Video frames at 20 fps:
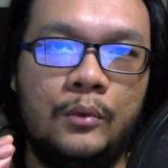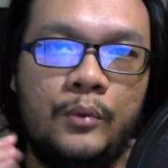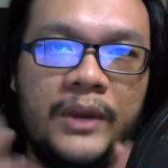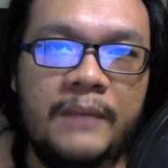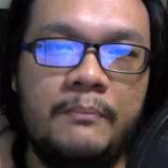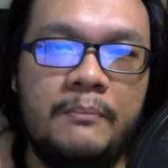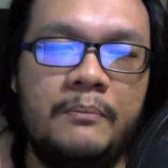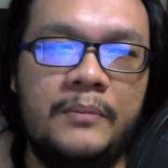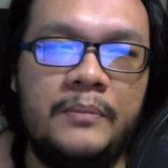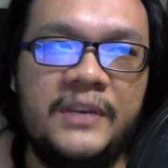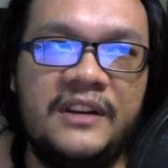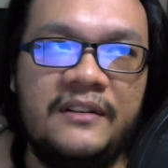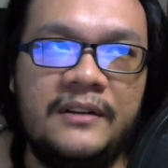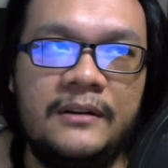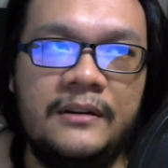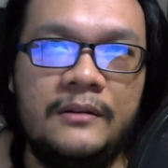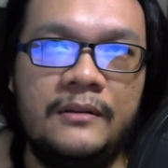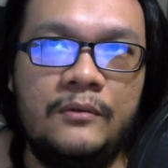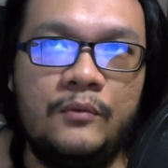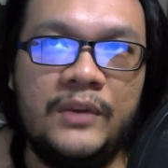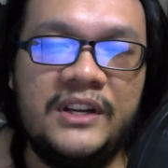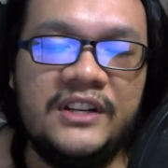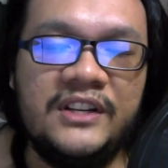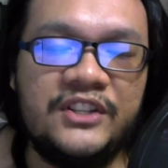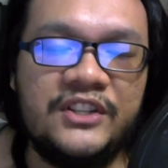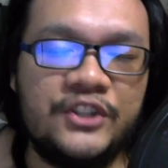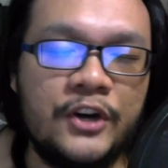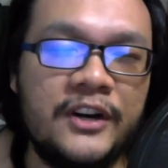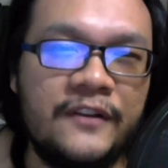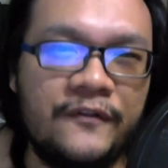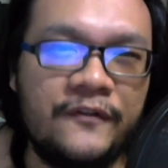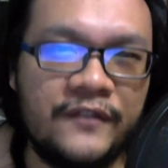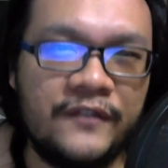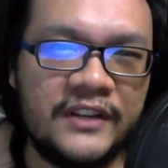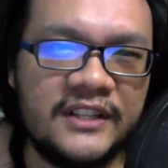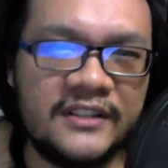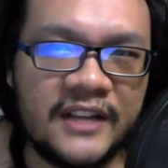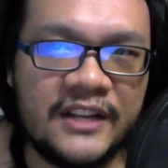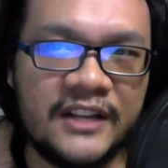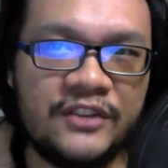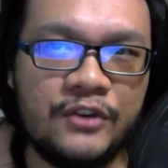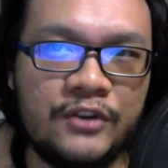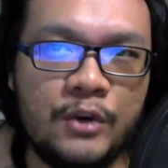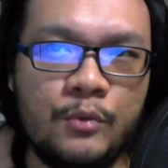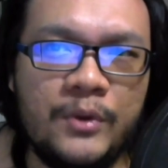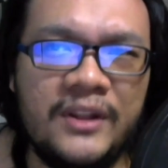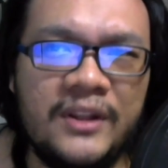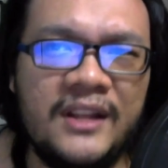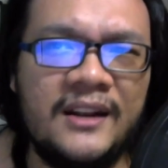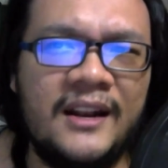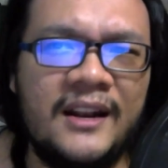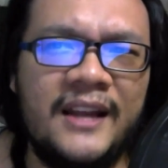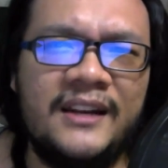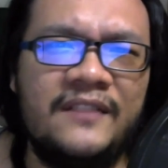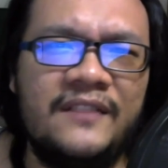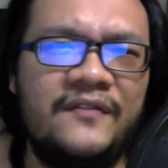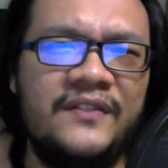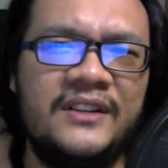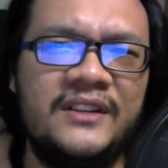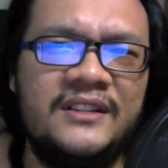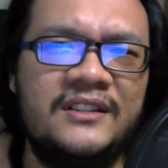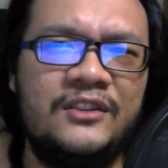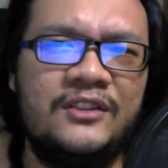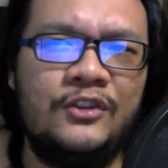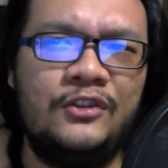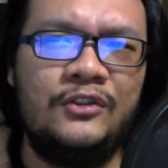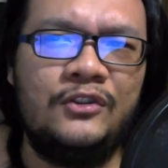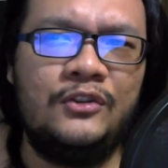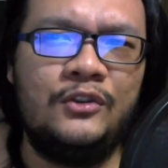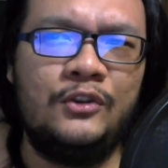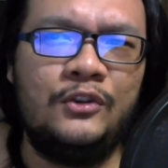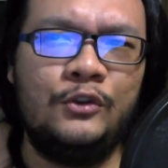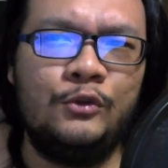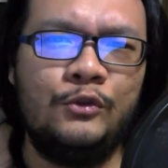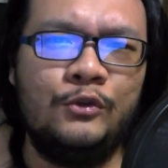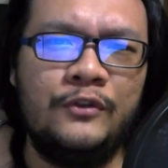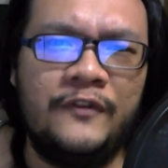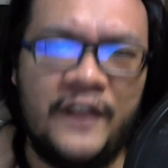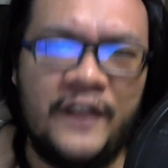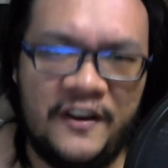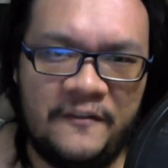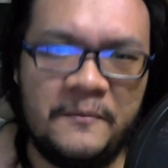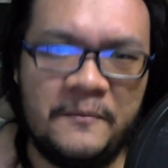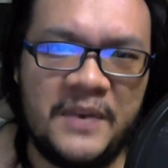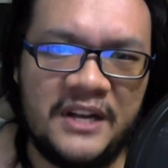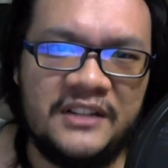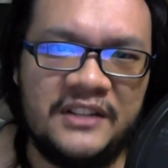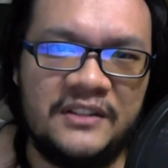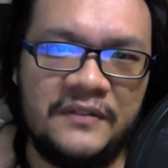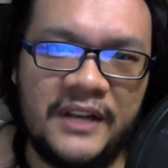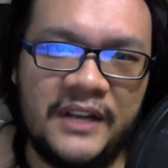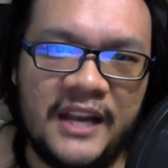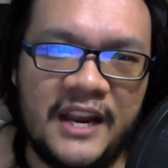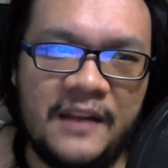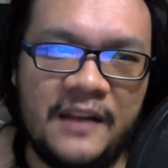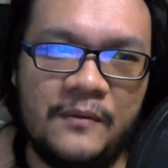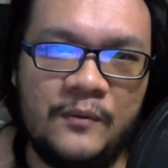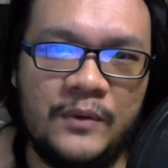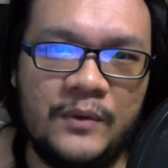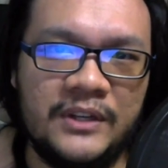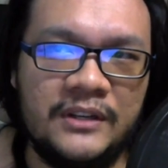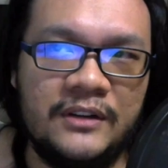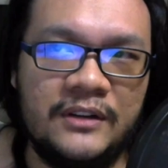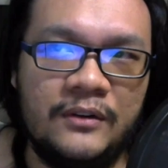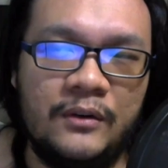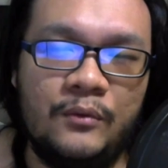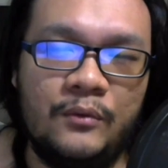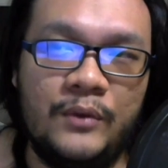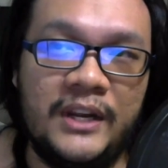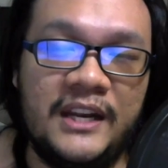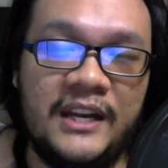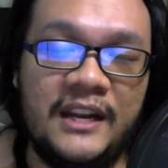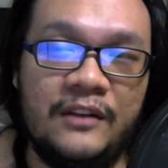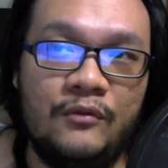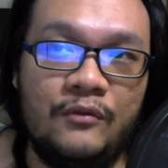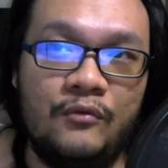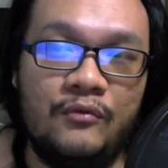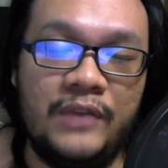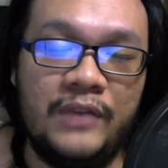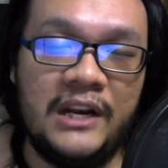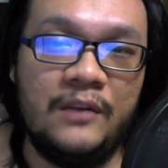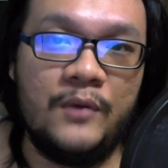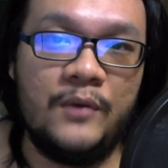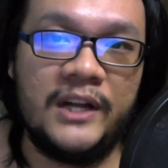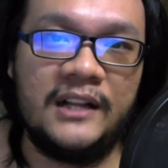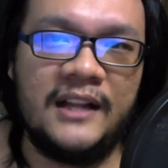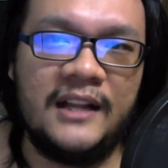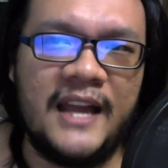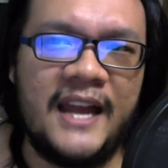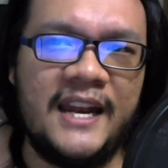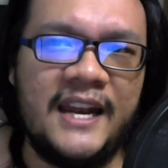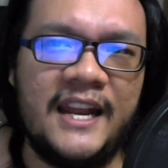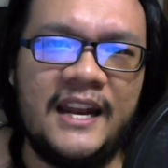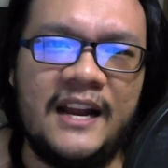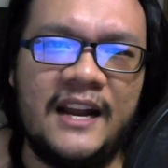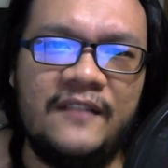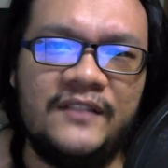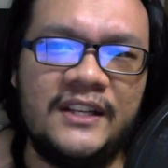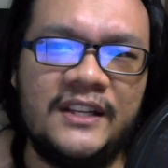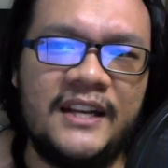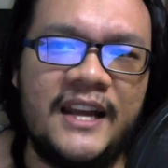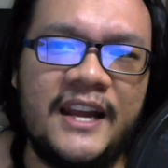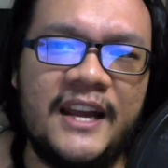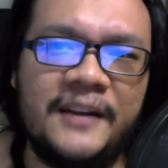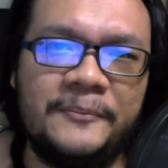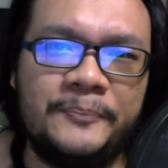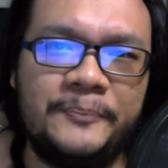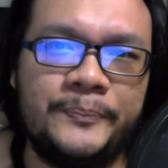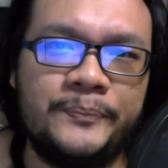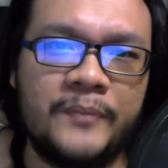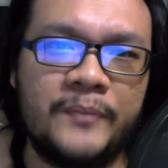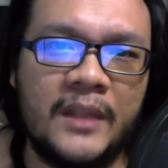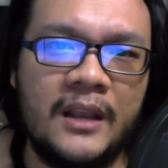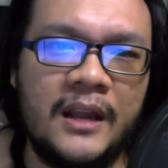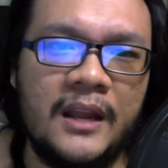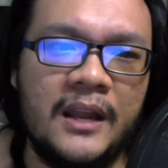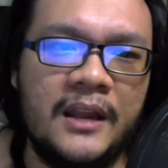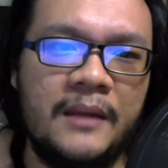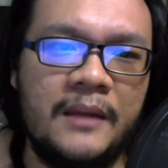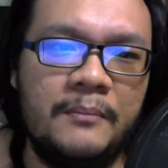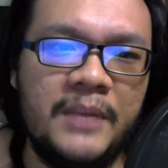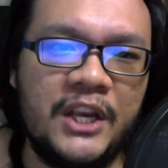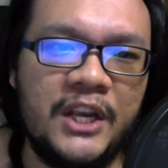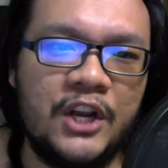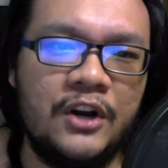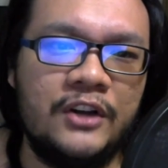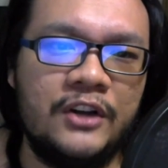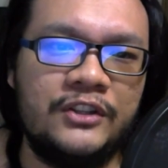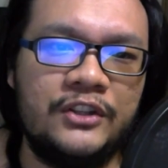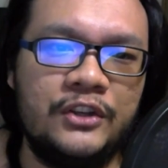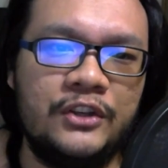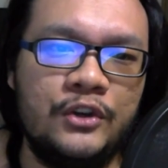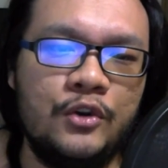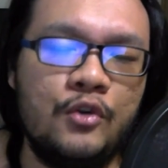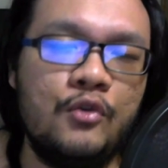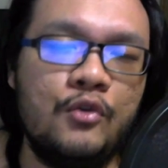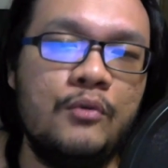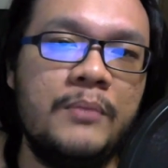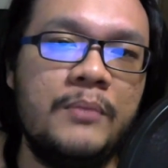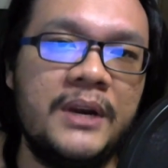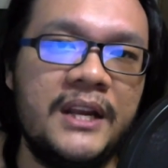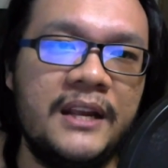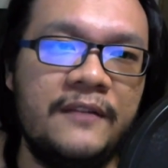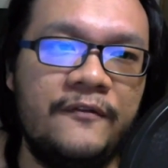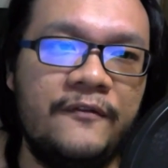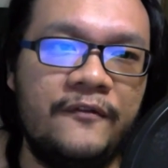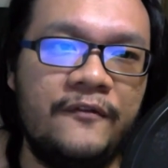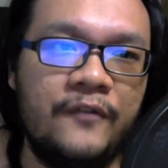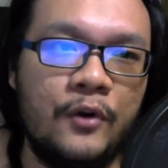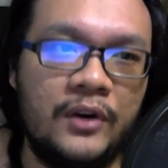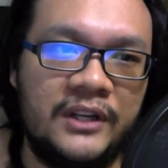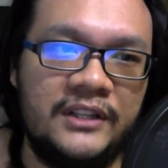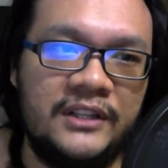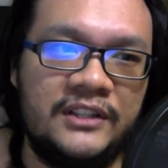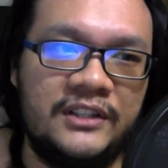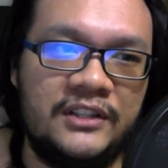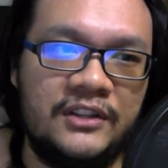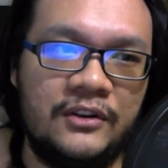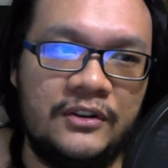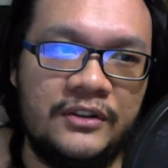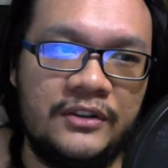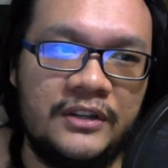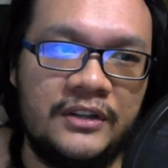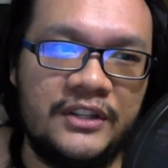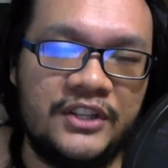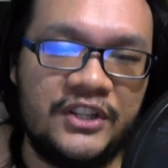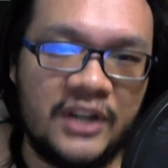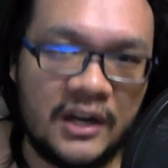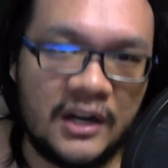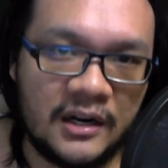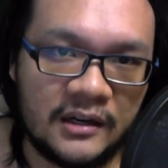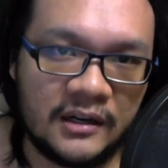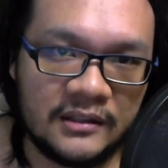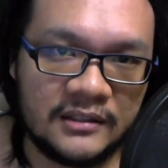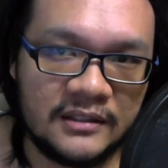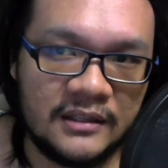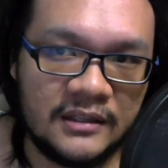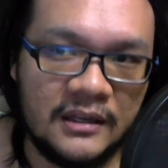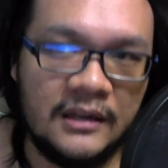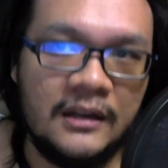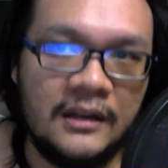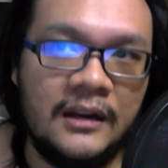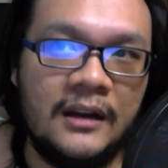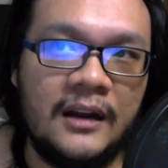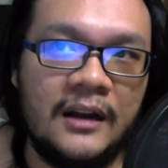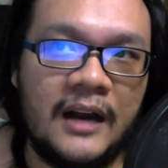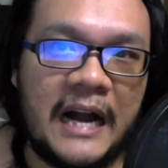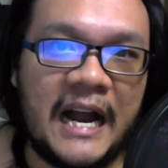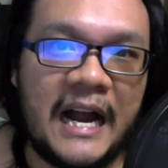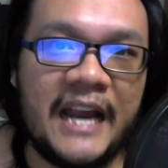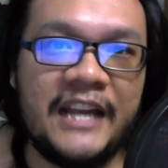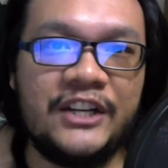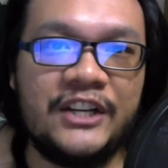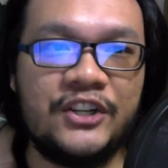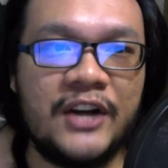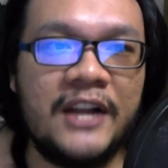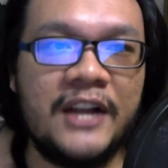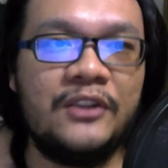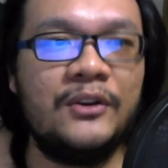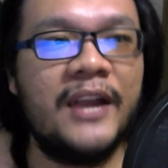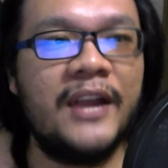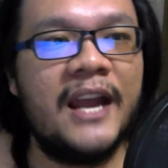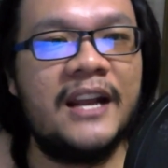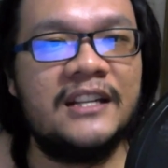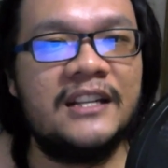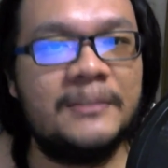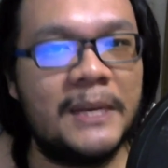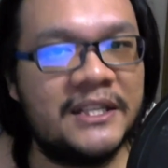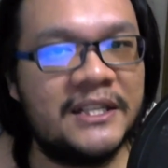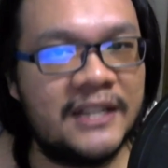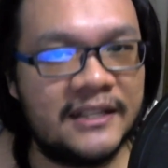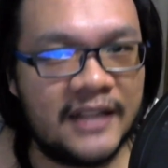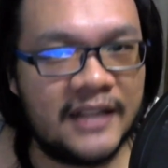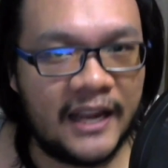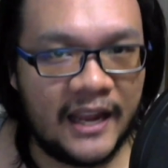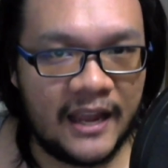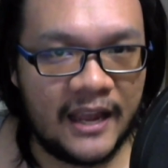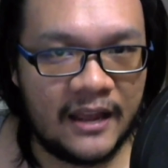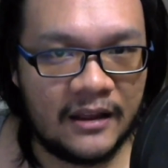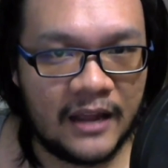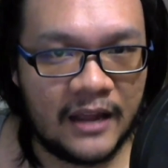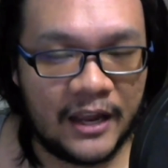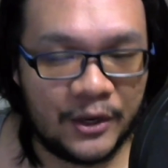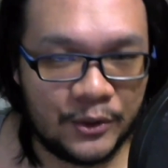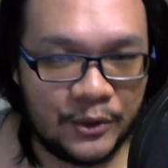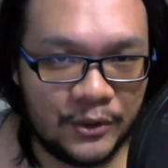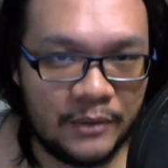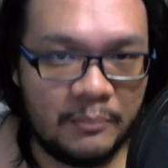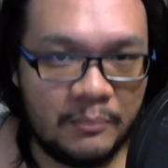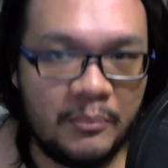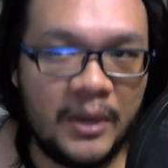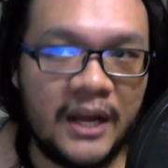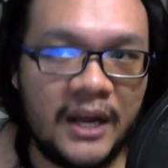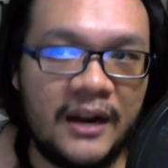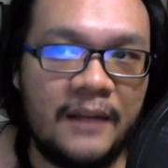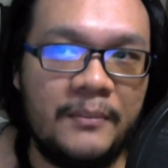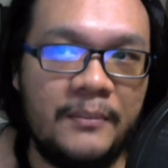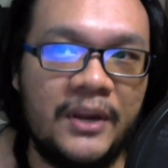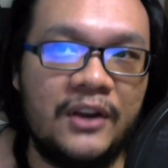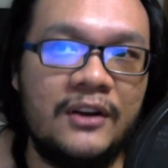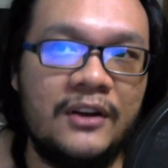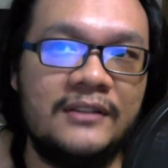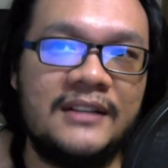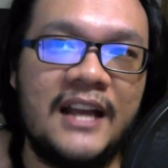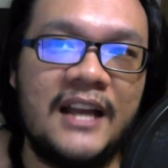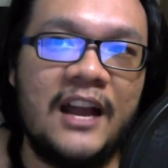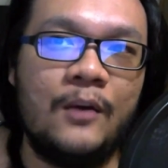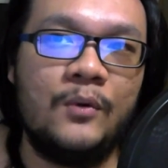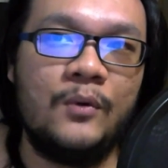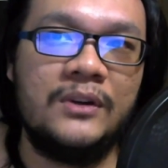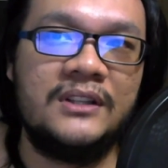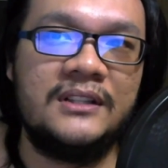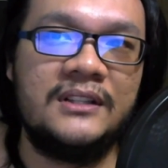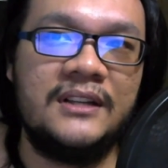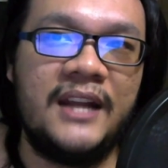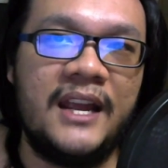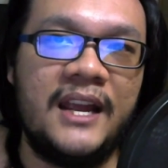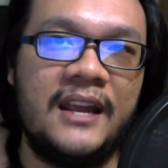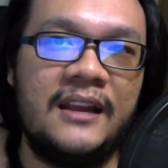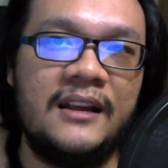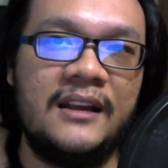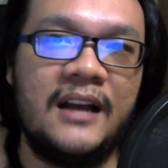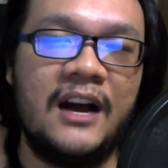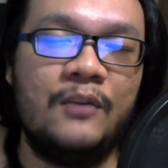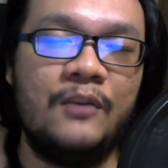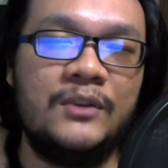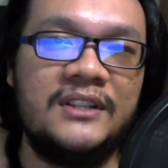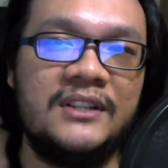We destroyed the first sentry within like the first 2 to 5 minutes of the game. We did really well, and then after that, because nobody focused on the shards, I tried to get as much as I could, but because I was the